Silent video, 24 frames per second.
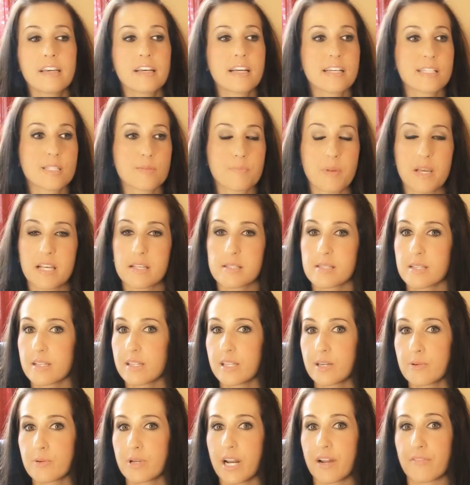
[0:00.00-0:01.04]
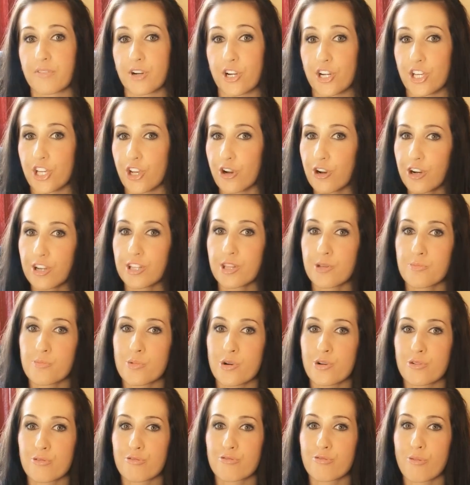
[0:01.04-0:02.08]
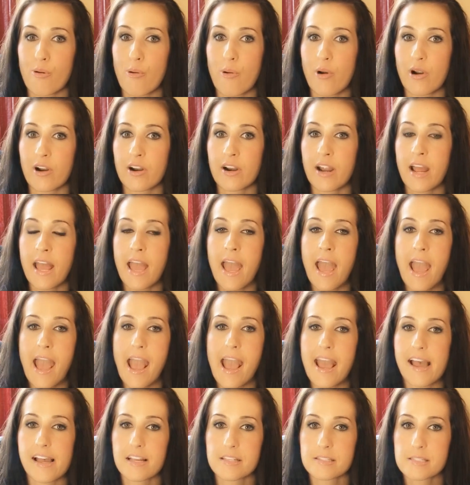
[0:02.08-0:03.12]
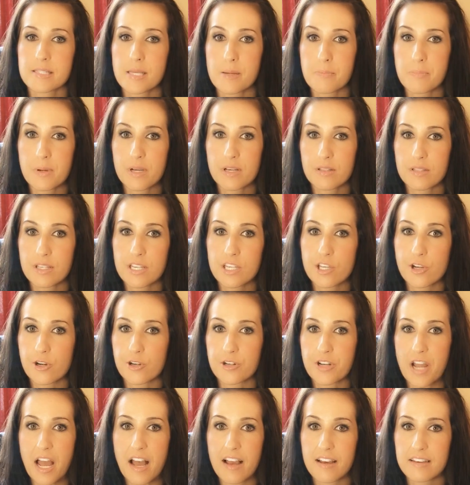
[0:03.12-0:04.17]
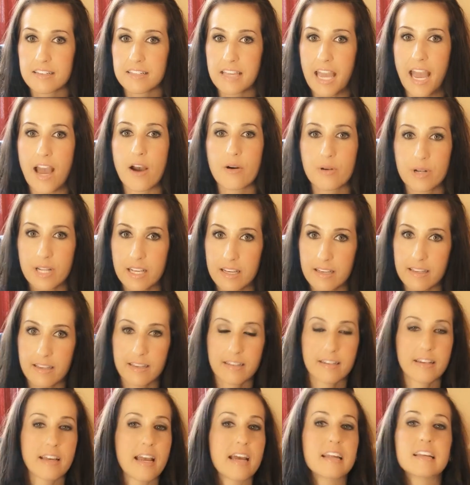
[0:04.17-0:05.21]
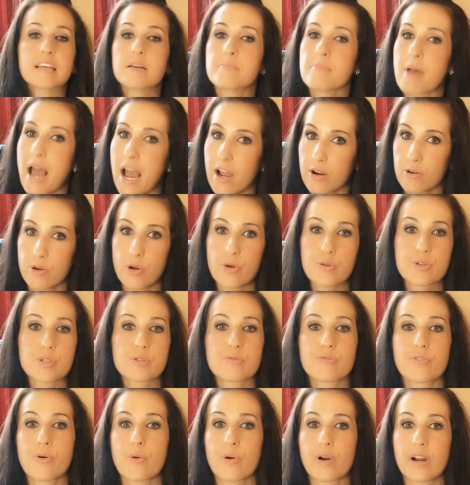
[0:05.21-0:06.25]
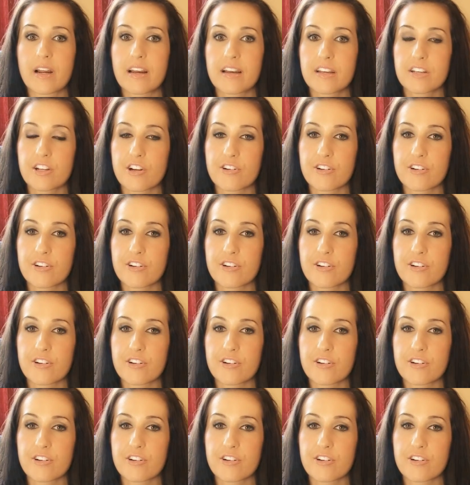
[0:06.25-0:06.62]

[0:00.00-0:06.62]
It's basically whatever you're in the mood for, and typically you're not counting any macros for it.